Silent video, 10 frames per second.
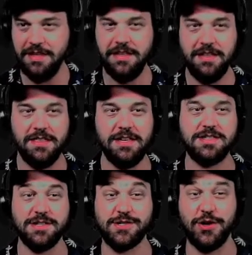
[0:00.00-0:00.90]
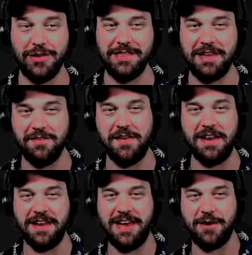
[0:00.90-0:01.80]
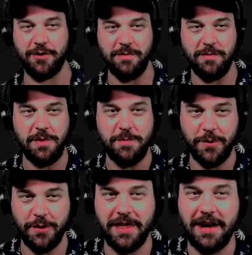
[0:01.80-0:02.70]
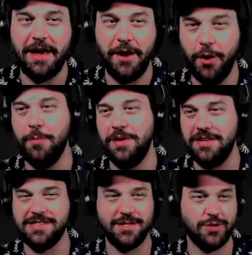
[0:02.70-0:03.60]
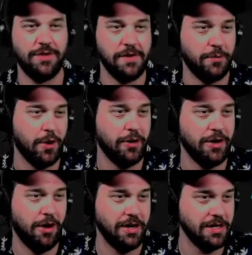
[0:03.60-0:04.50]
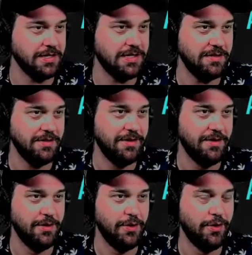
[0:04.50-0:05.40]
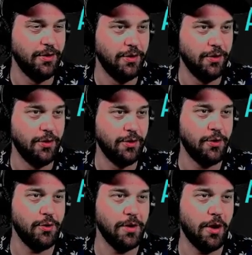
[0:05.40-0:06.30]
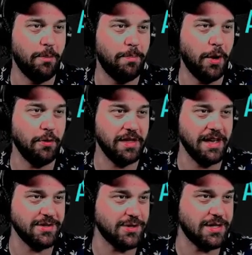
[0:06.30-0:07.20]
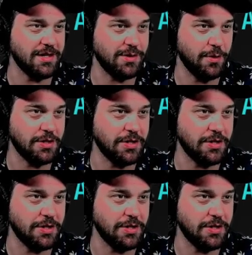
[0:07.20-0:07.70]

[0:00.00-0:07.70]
This is certainly a Venn diagram of people that I hope is the Trivia Ronin audience who know both the answers to this question.